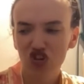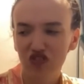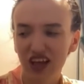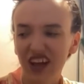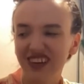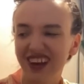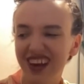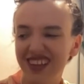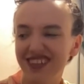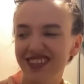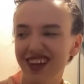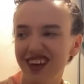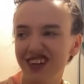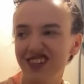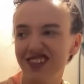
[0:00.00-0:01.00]
That tastes
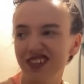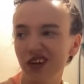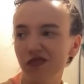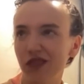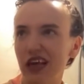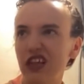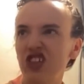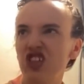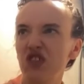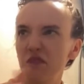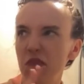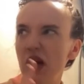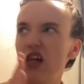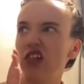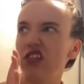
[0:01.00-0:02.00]
like soap, like
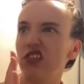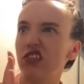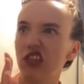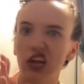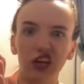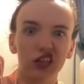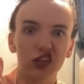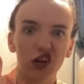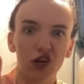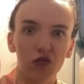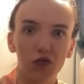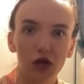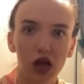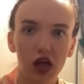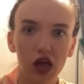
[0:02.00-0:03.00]
smells like soap.
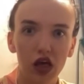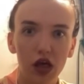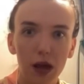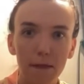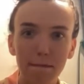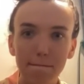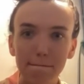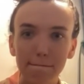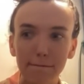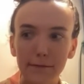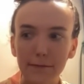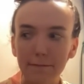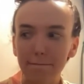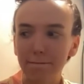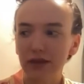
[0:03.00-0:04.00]

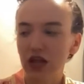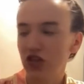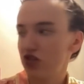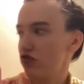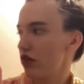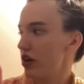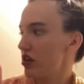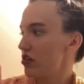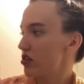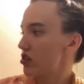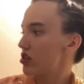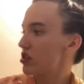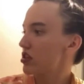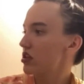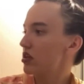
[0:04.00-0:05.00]
That's strange.